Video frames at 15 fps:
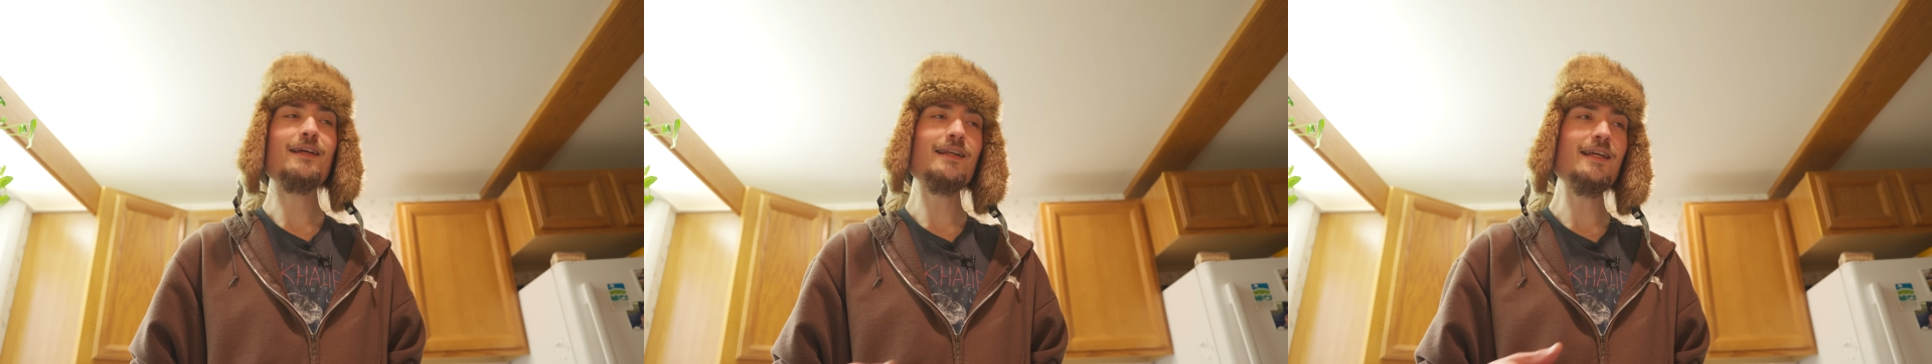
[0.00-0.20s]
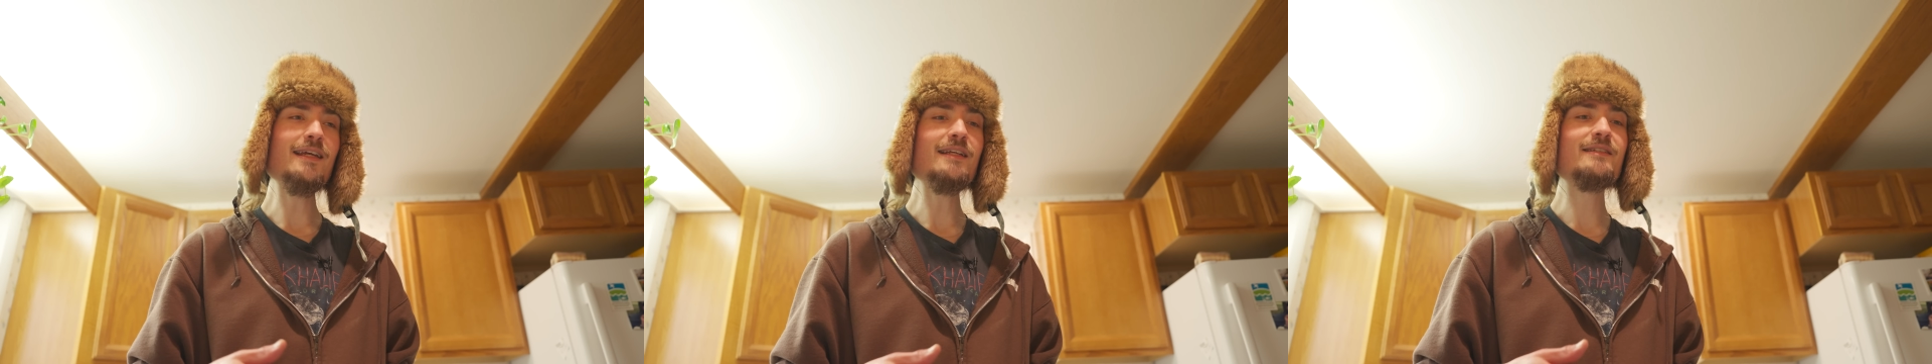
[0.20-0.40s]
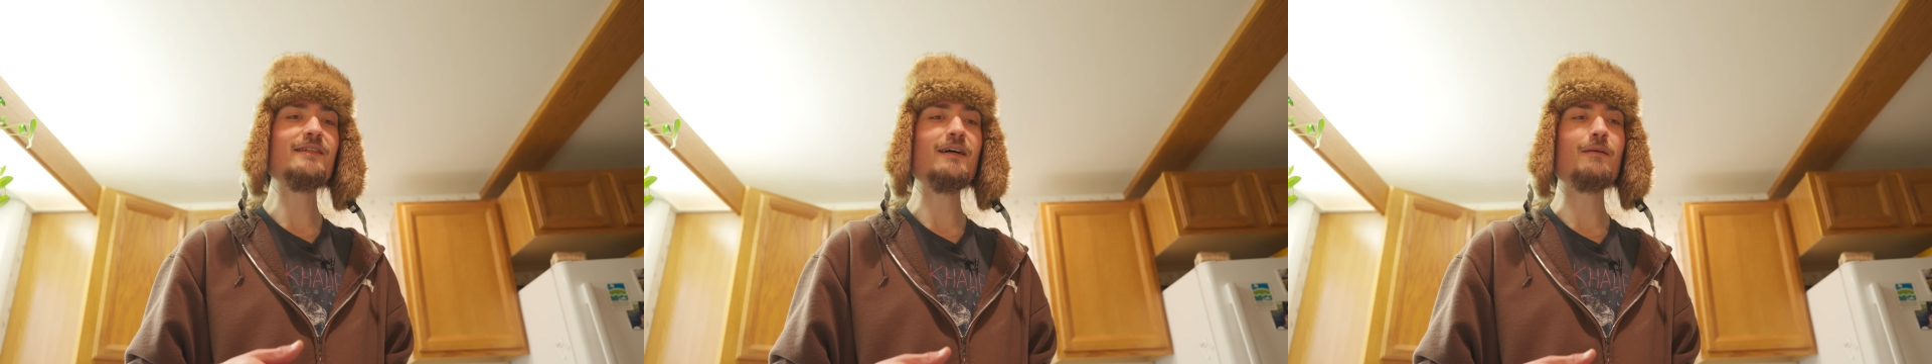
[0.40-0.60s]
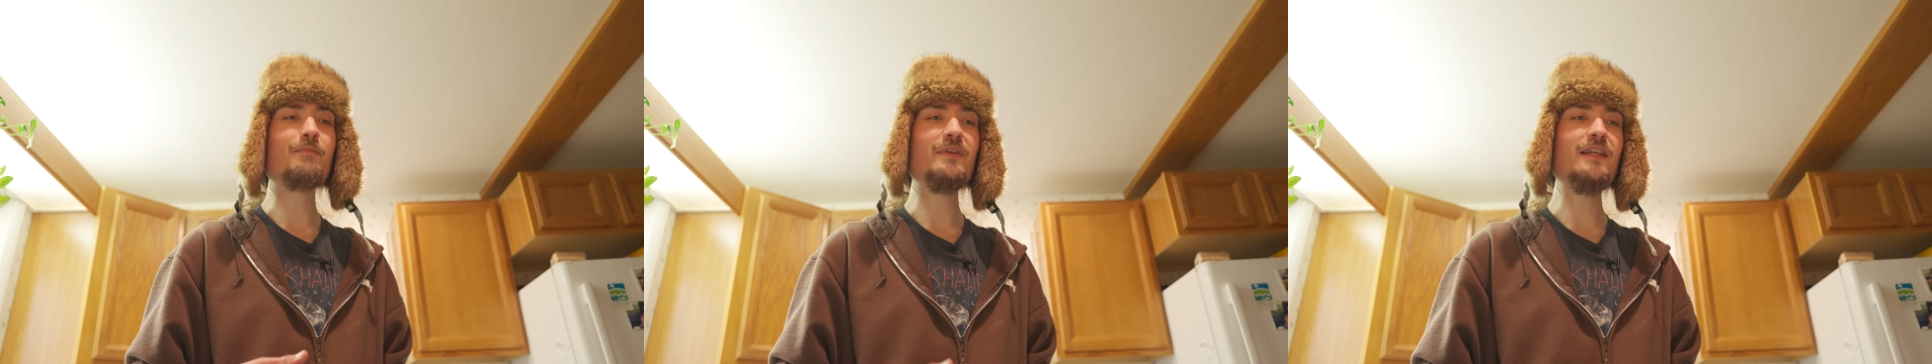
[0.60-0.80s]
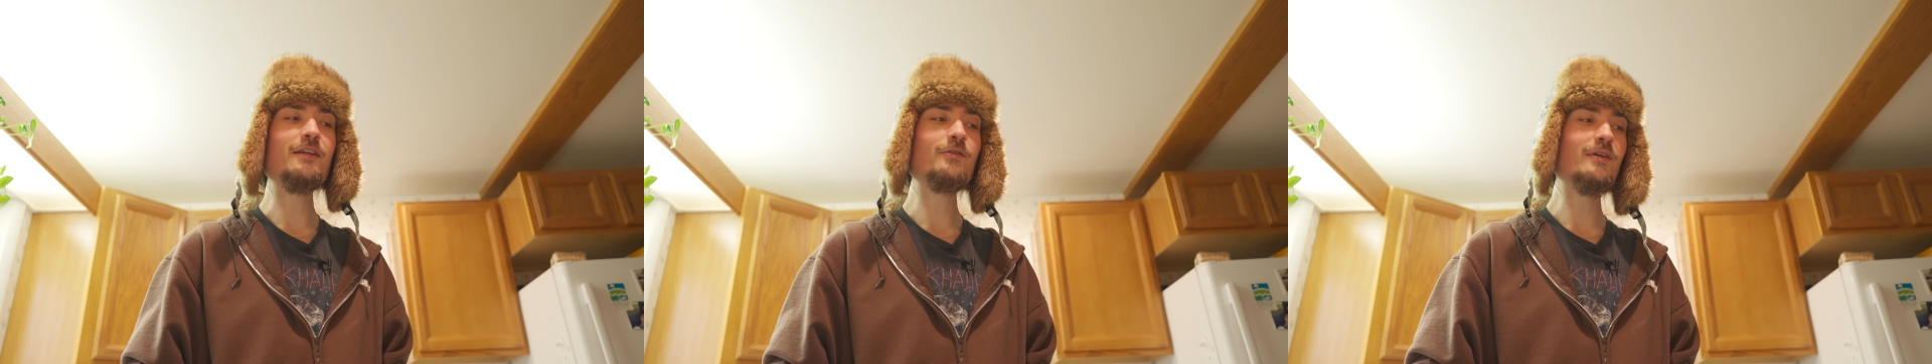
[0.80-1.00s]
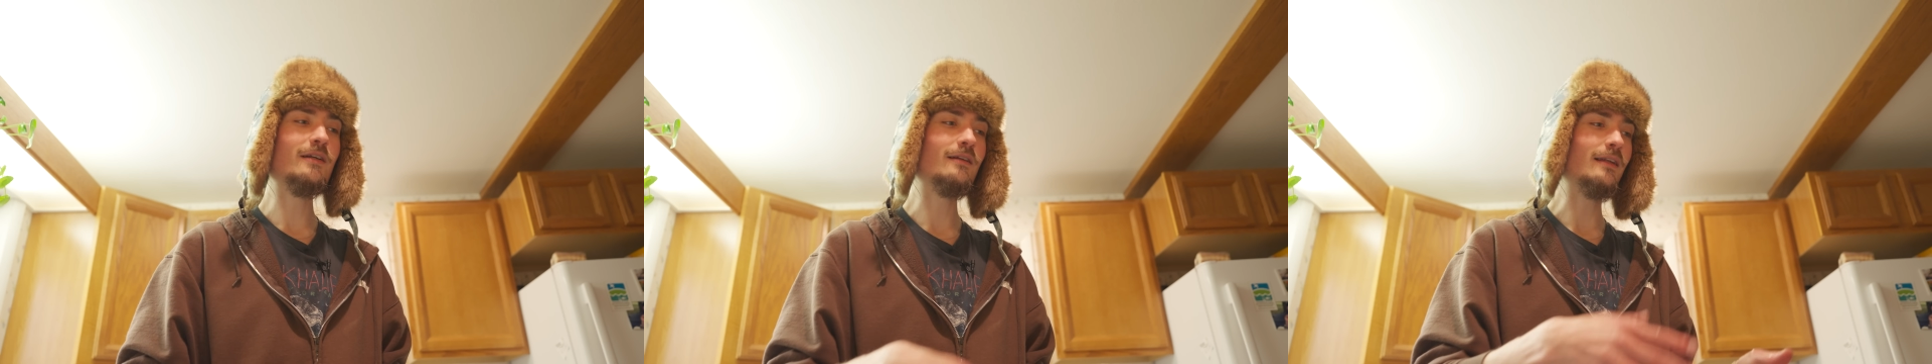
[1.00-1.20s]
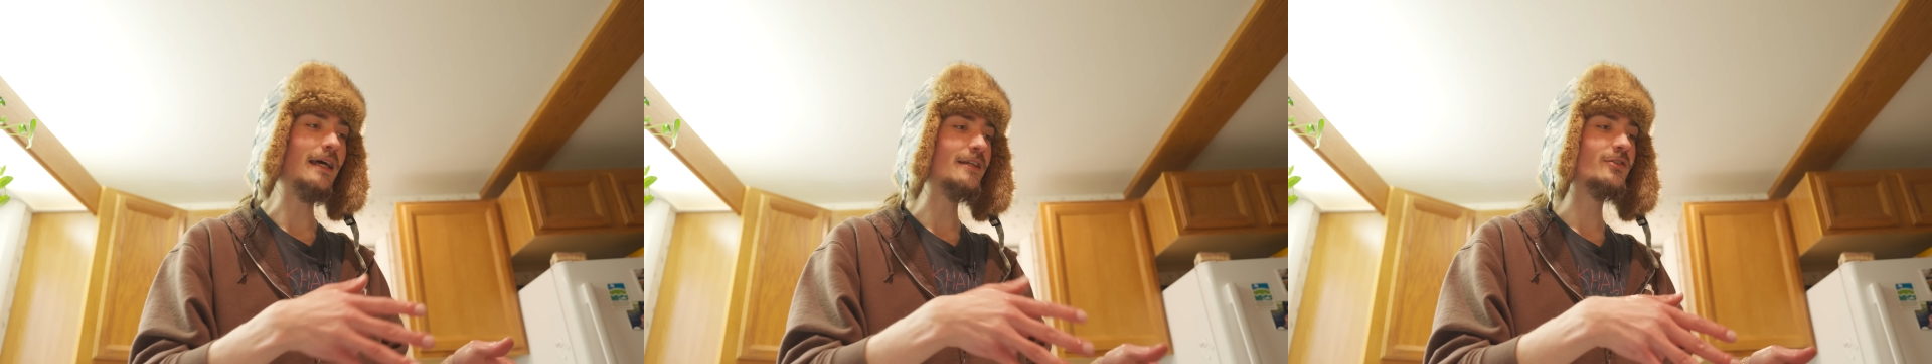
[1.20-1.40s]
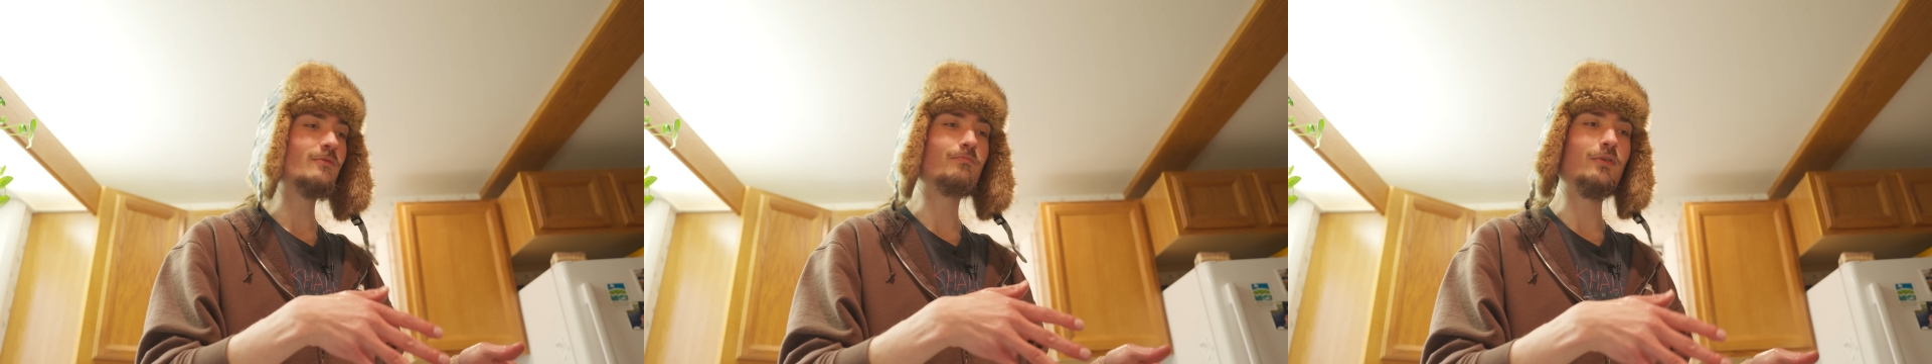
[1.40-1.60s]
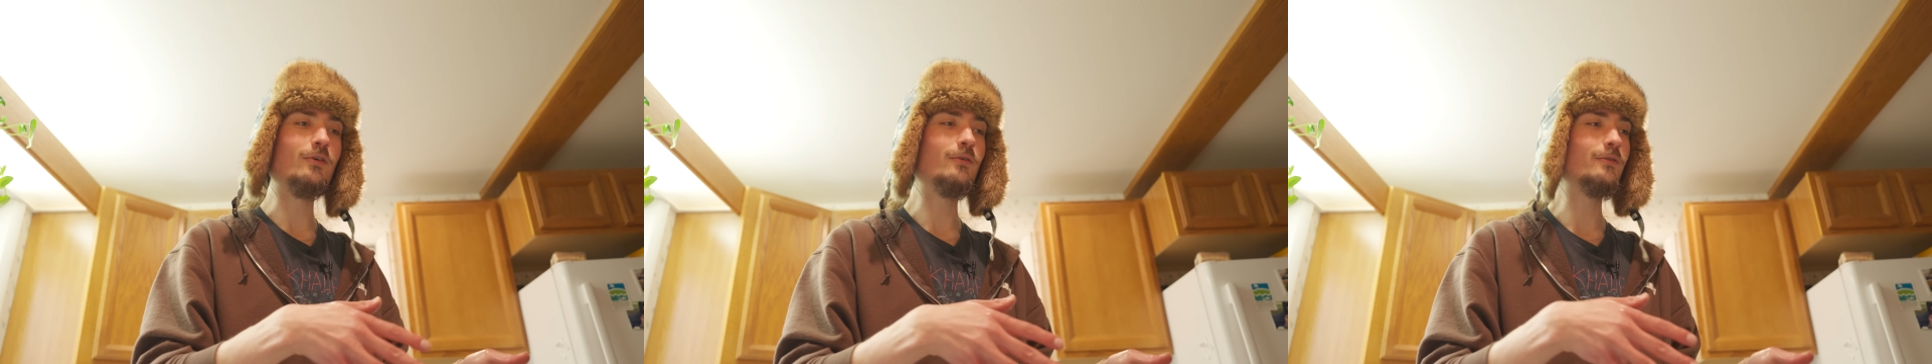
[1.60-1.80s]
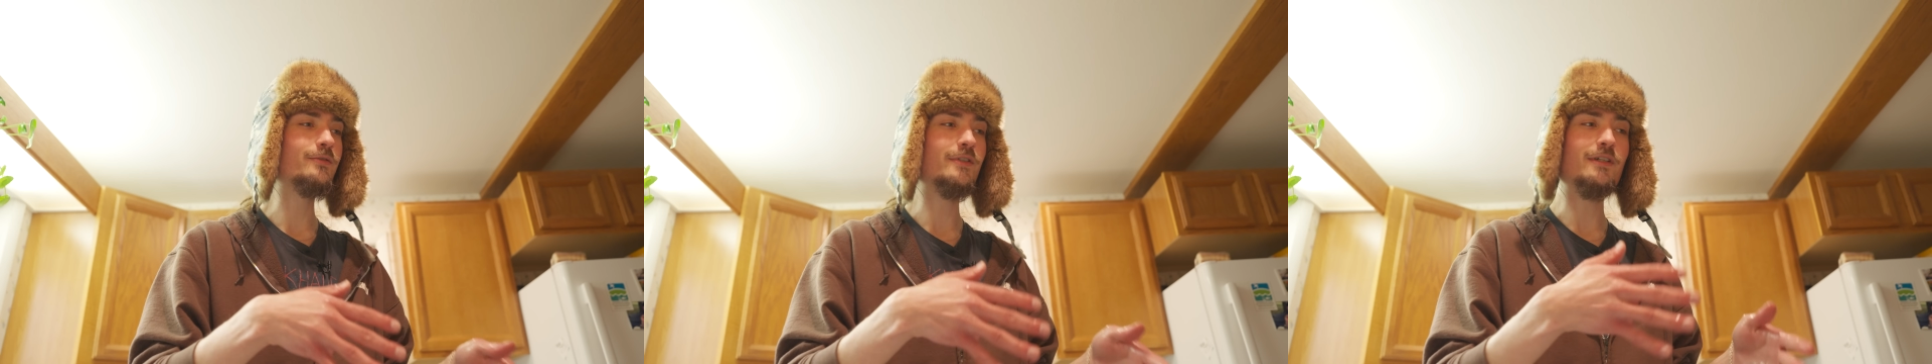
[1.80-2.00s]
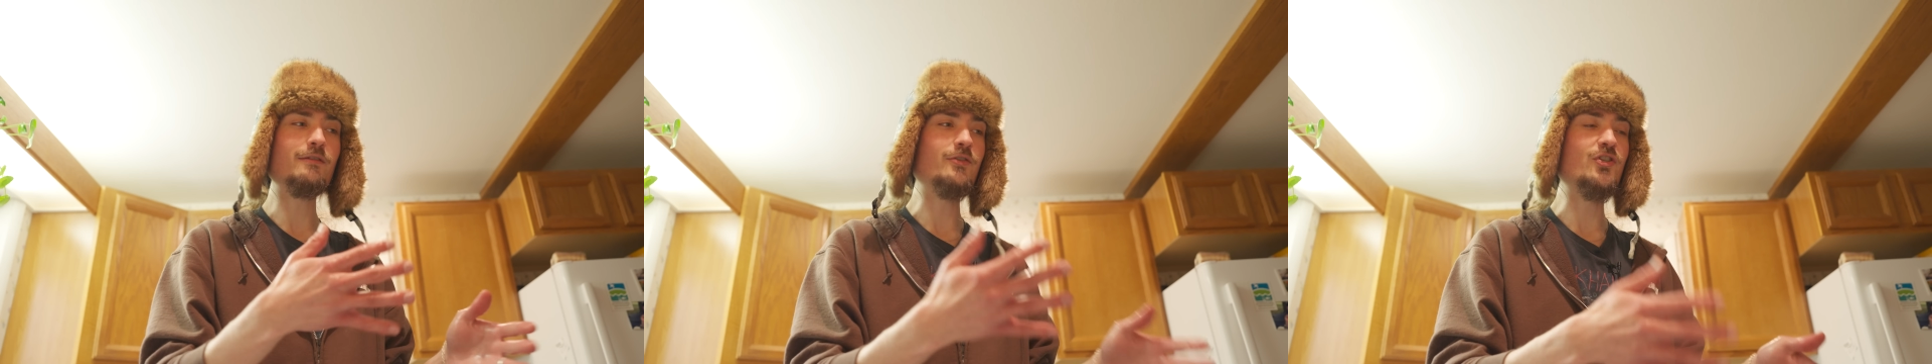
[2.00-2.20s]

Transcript: It heats up and then you can light your bowls or your